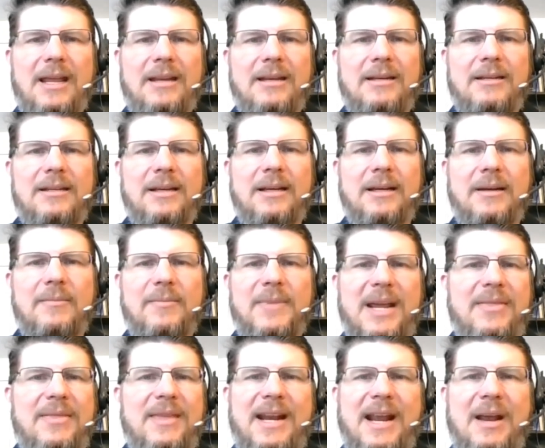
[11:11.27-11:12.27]

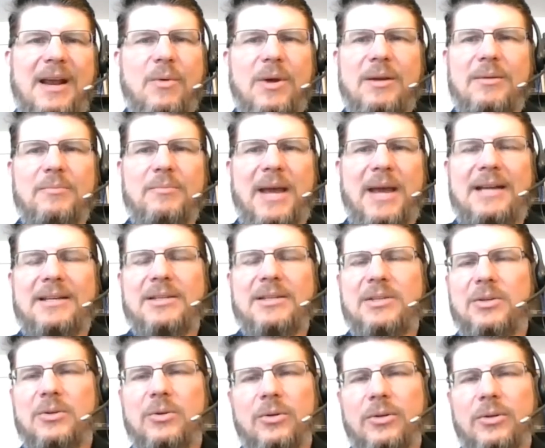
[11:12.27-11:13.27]
then I went back to
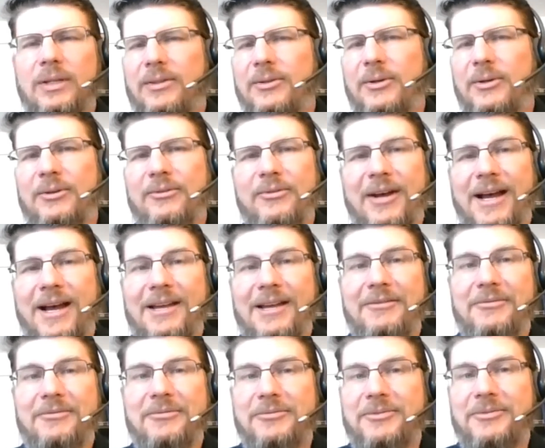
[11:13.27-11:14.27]
school at
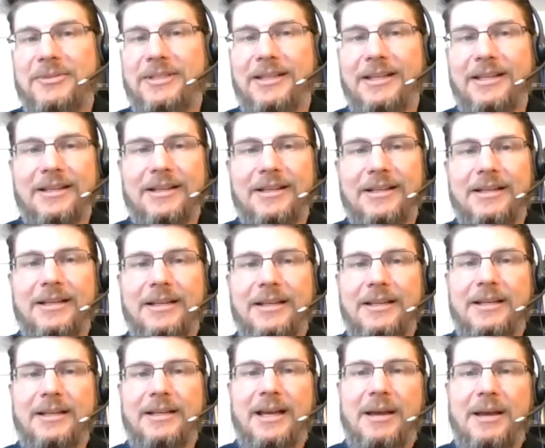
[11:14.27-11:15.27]
35 to get
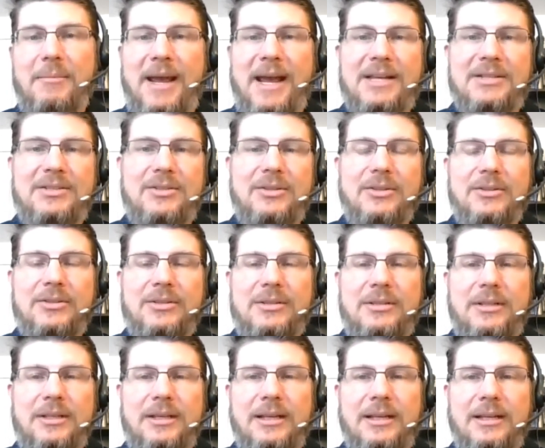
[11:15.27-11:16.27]
a
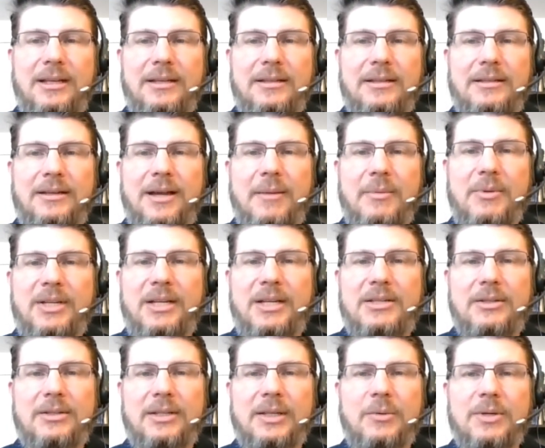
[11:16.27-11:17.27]
master's in
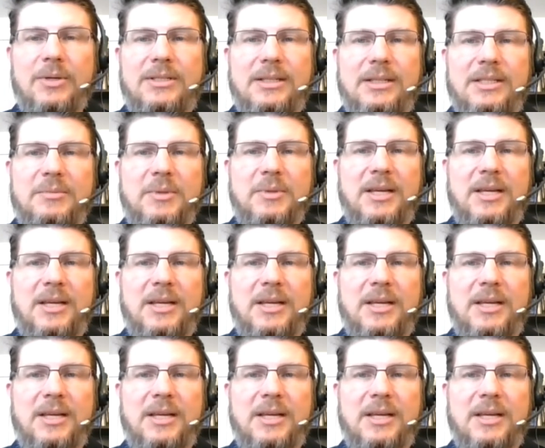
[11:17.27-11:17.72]
computational linguistics,